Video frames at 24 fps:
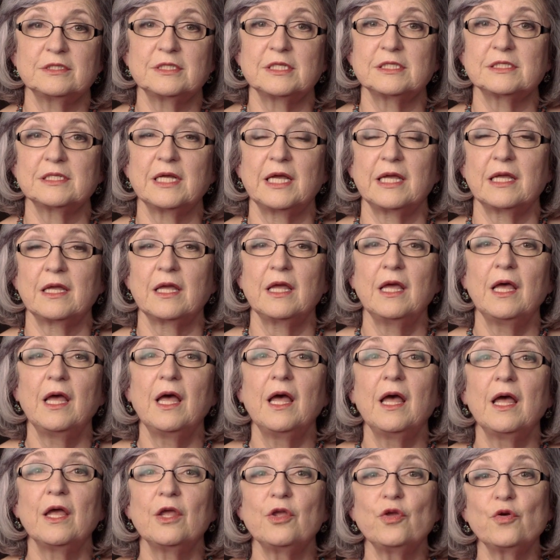It's like,
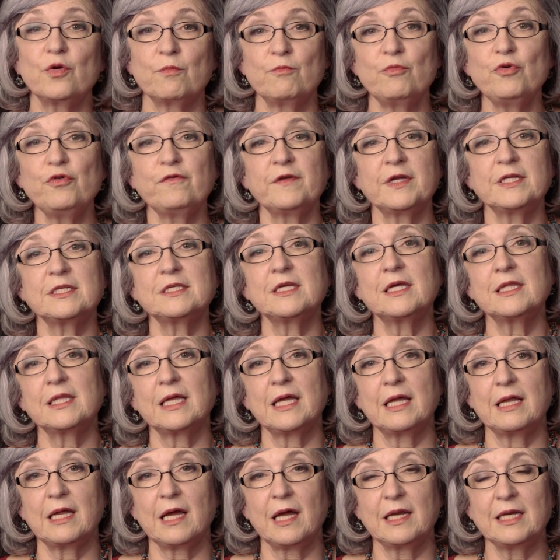you're moving to the